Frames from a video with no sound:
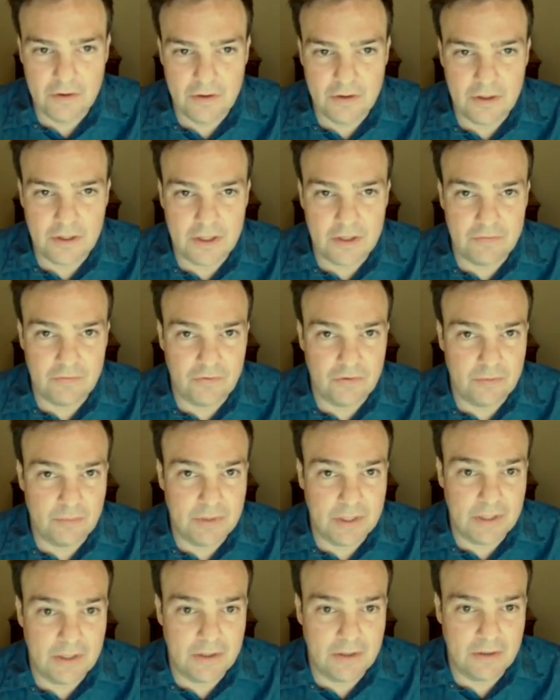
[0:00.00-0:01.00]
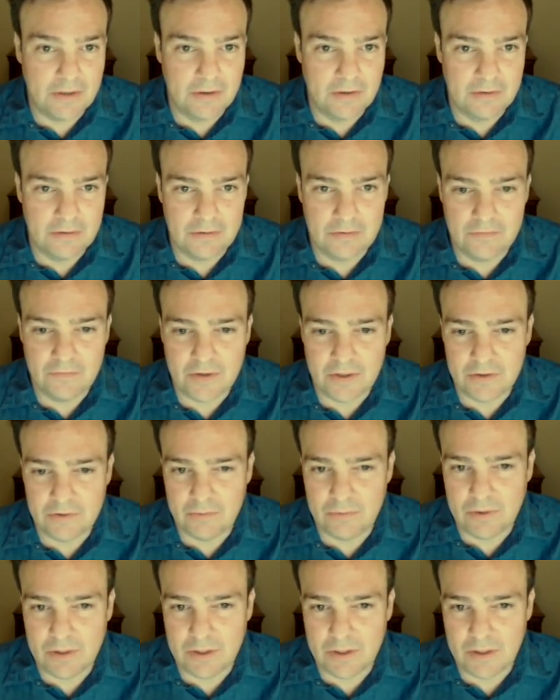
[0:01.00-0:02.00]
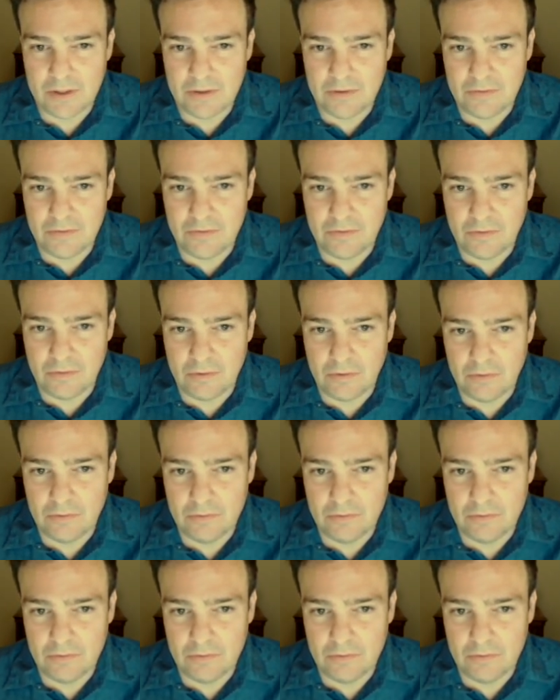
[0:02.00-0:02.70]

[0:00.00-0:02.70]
f sub n evaluated at 0.